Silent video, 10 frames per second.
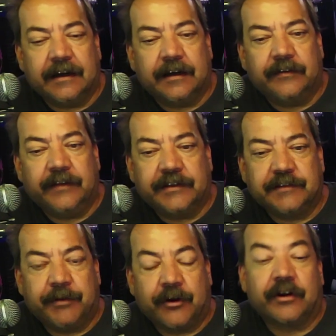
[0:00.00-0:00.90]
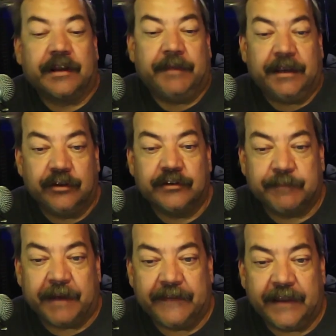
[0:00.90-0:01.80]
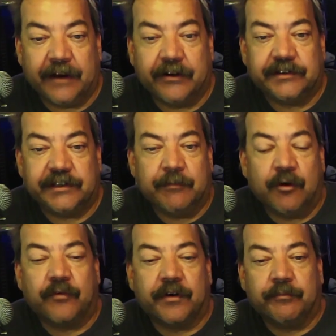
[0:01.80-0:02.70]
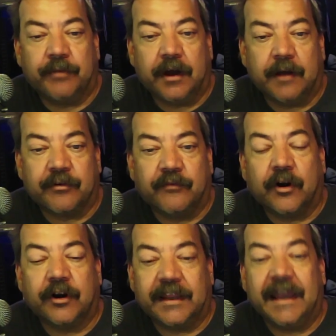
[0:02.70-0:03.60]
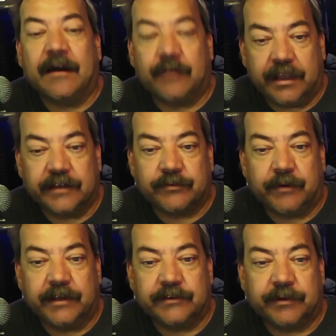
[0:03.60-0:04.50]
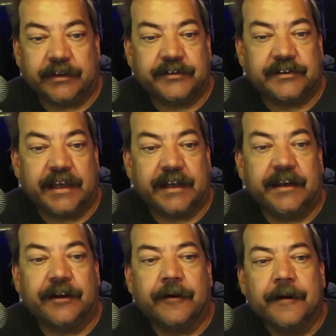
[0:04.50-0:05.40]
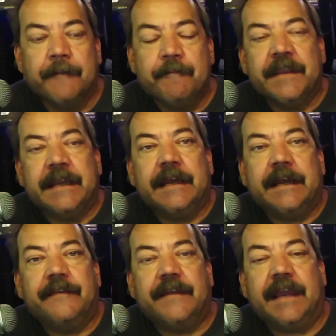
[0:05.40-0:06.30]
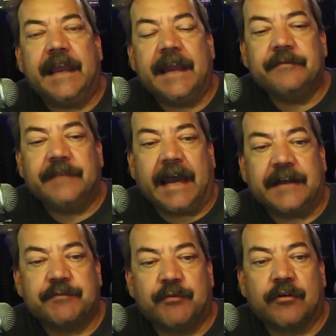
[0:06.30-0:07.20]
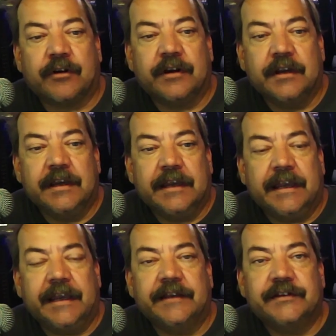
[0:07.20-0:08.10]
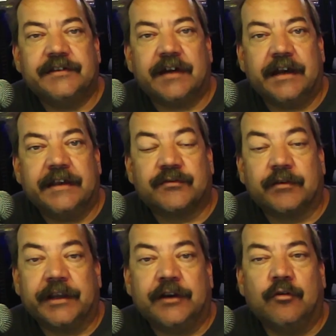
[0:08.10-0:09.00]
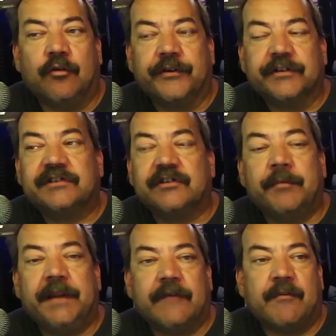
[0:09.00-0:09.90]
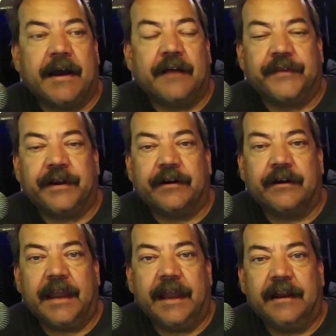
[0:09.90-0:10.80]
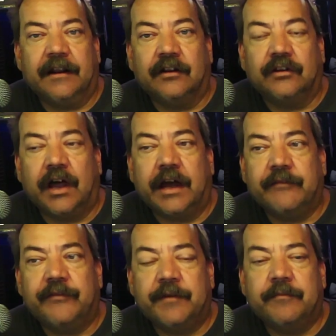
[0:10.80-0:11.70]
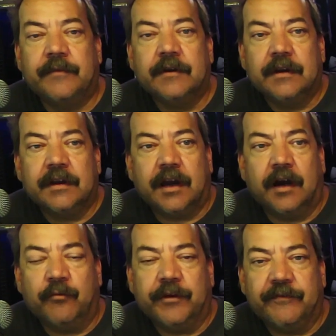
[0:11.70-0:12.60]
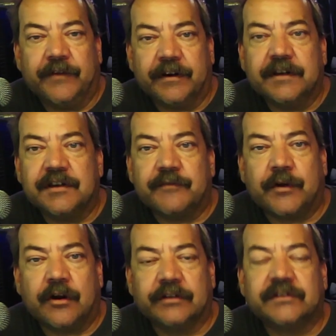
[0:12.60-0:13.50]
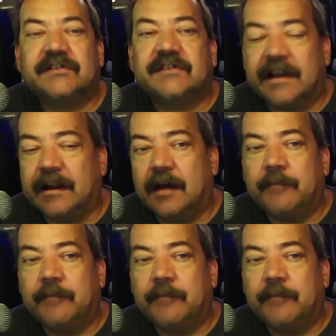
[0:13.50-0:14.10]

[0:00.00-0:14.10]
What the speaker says: it's currently being used by the Aries team over in Brevard County, is what they're saying here. The Ham Dashboard is really cool. There's so many of them out there, and a lot of them come with very difficult setup.